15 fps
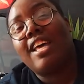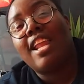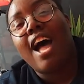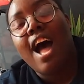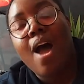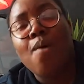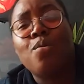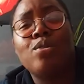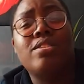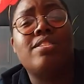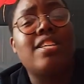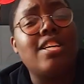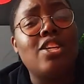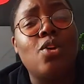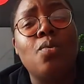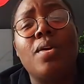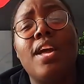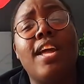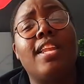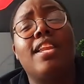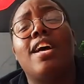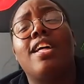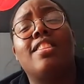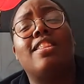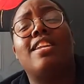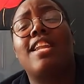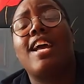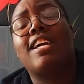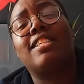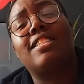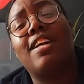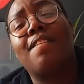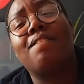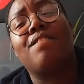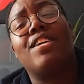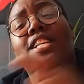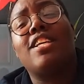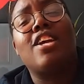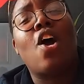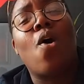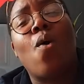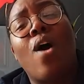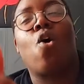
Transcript: and I will see you in the next video.